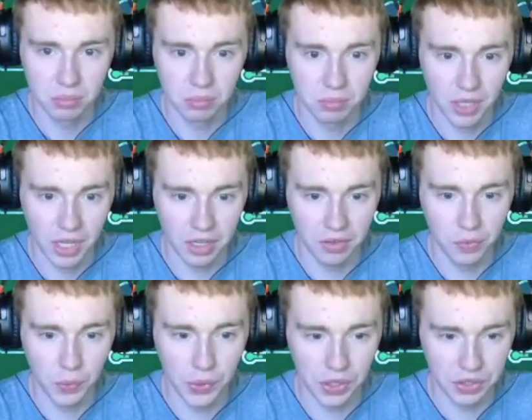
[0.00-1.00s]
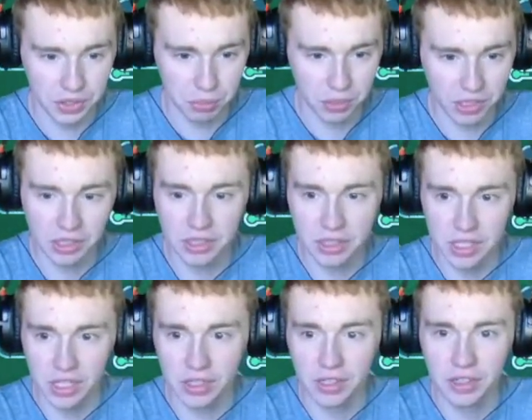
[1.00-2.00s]
I gotta avoid all these predators that
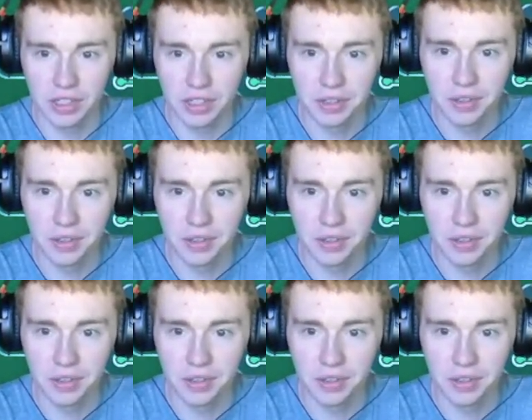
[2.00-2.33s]
are out here.